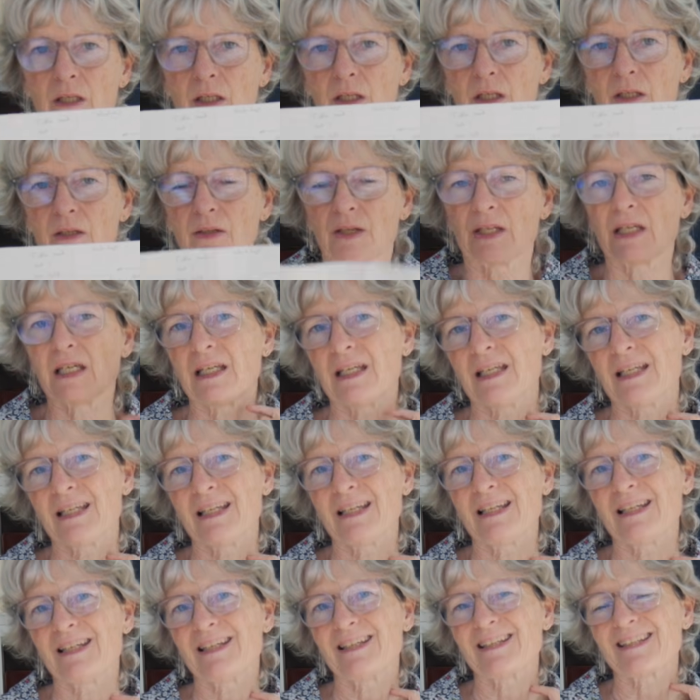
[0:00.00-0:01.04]

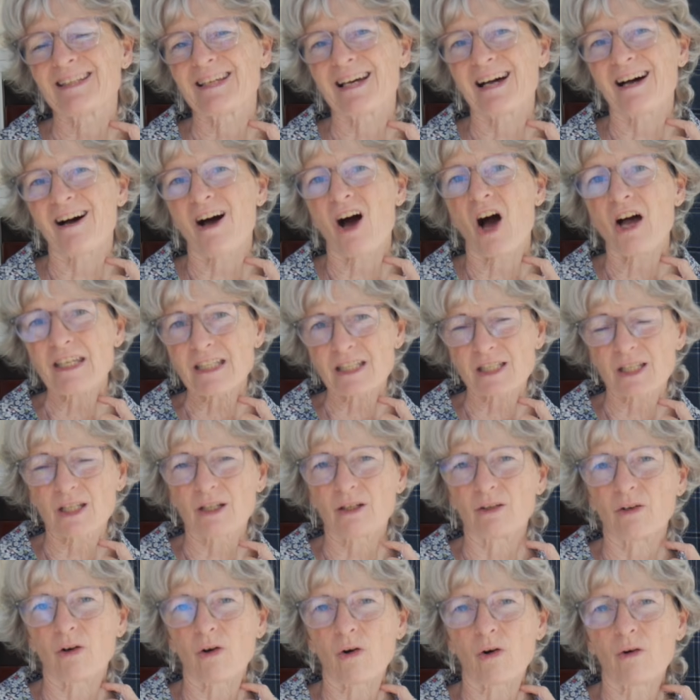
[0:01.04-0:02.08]
the height
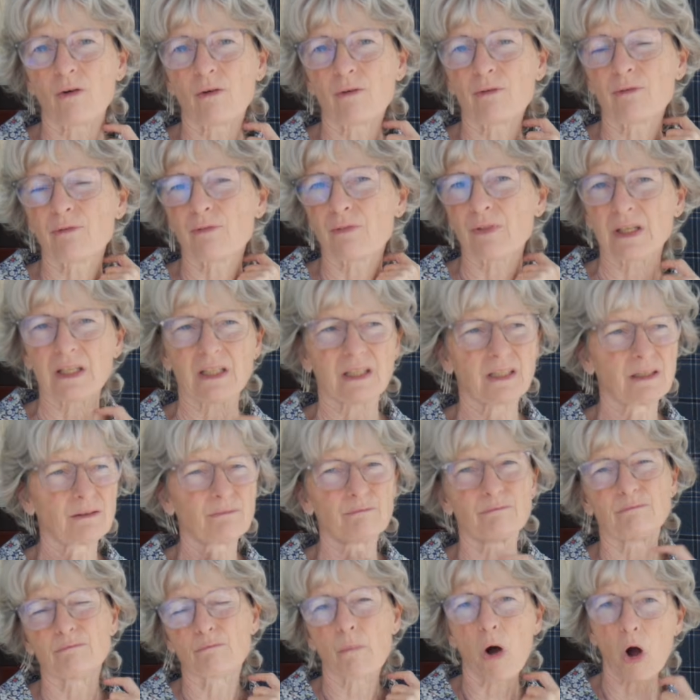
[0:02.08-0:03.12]
of the
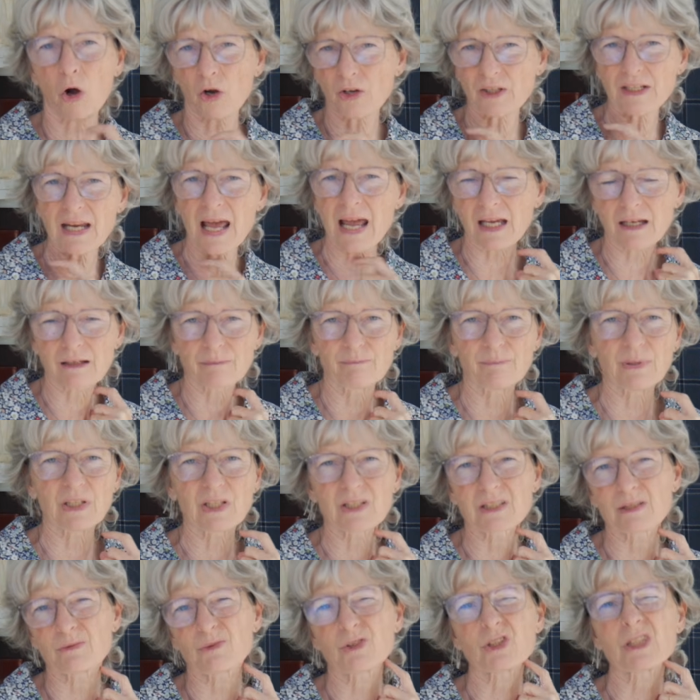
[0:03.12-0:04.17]
mock neck
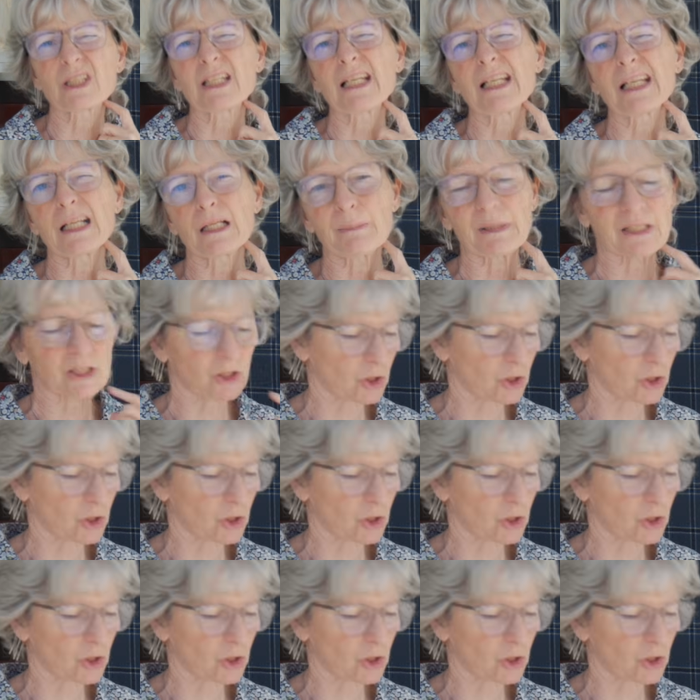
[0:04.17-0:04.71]
because it was just a little bit